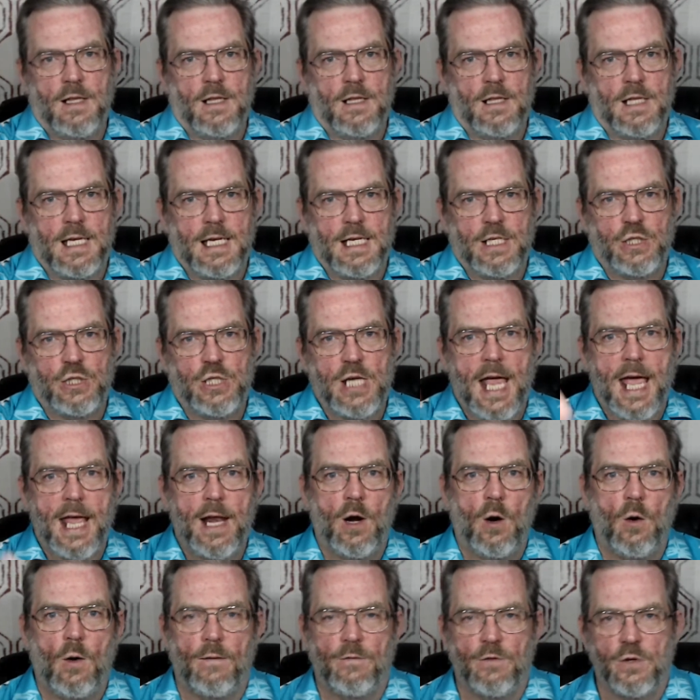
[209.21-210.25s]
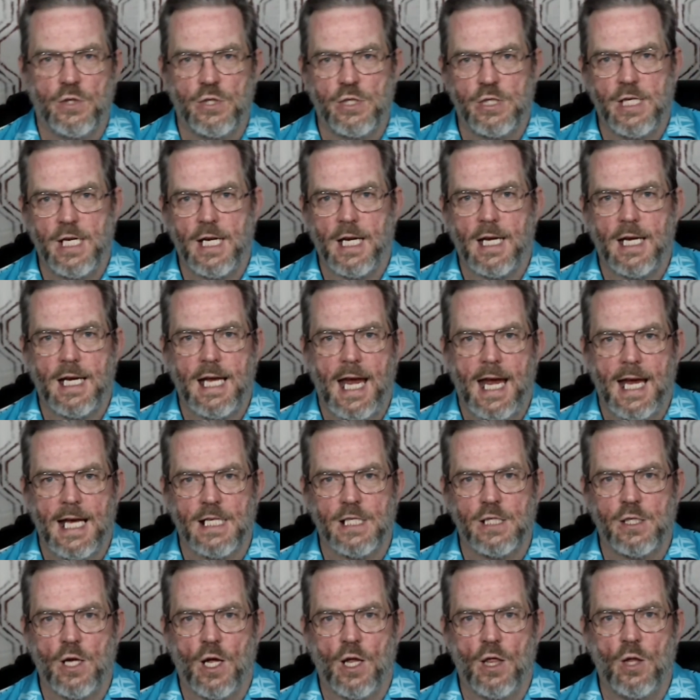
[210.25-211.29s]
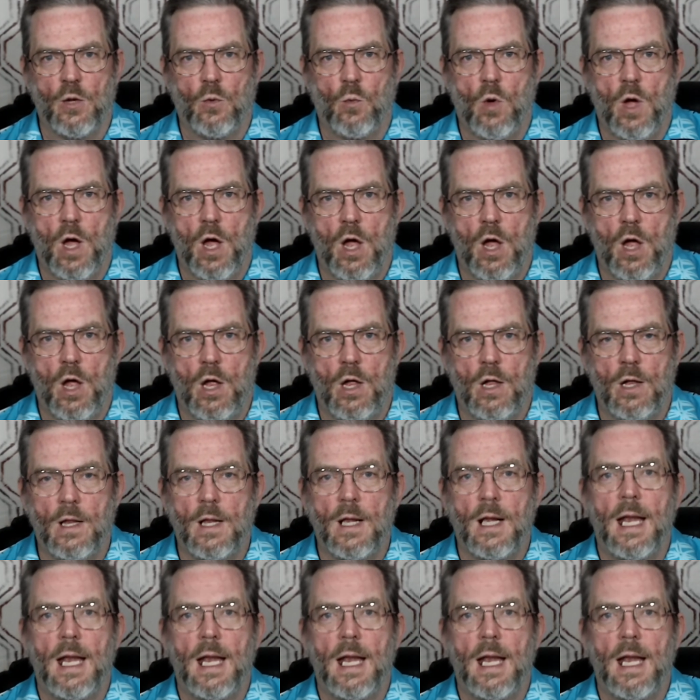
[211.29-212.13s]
the shadow of the stick cast on the wall,